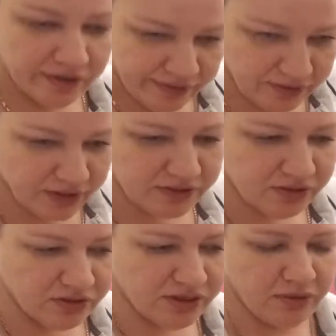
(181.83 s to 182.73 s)
that's a
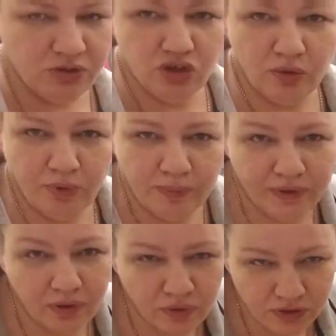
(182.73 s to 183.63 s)
good time to jump up and
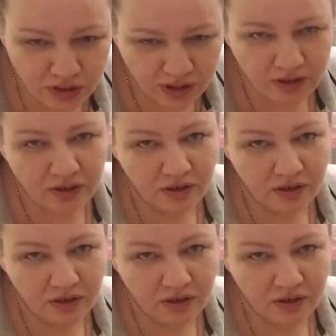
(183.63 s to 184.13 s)
go and check it.